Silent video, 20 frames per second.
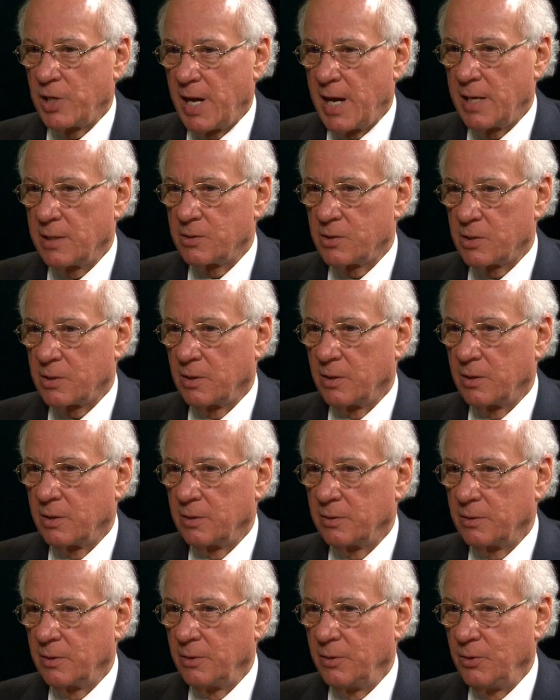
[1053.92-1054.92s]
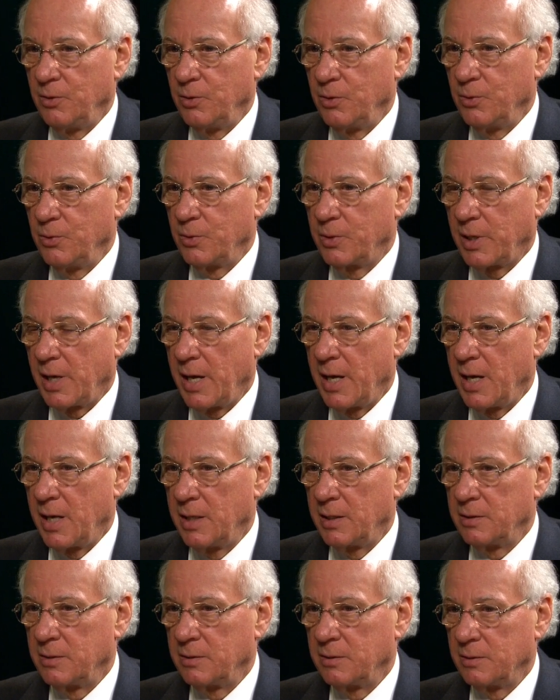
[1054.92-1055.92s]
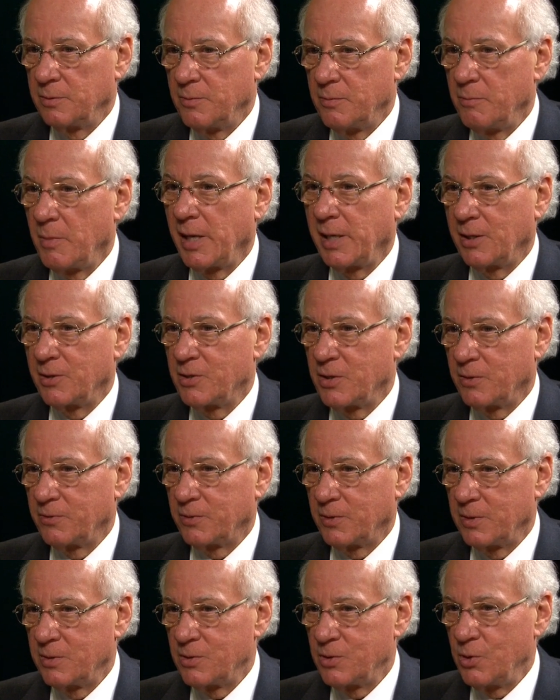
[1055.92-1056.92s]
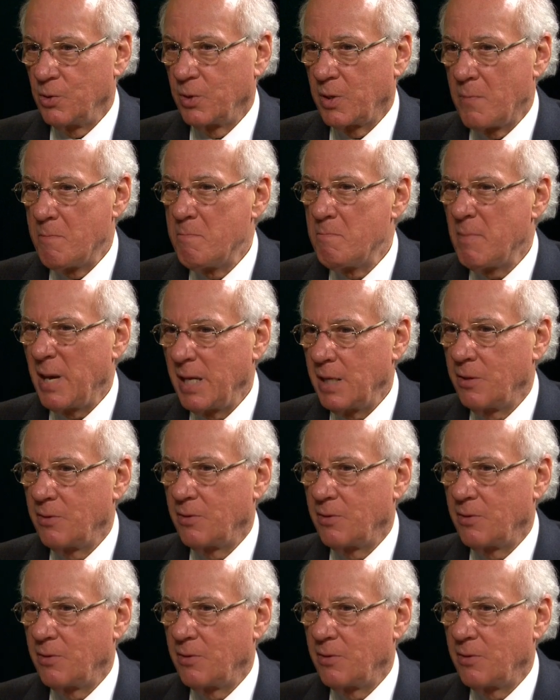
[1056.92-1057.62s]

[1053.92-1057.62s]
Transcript: chancellor, you can make a difference. You can make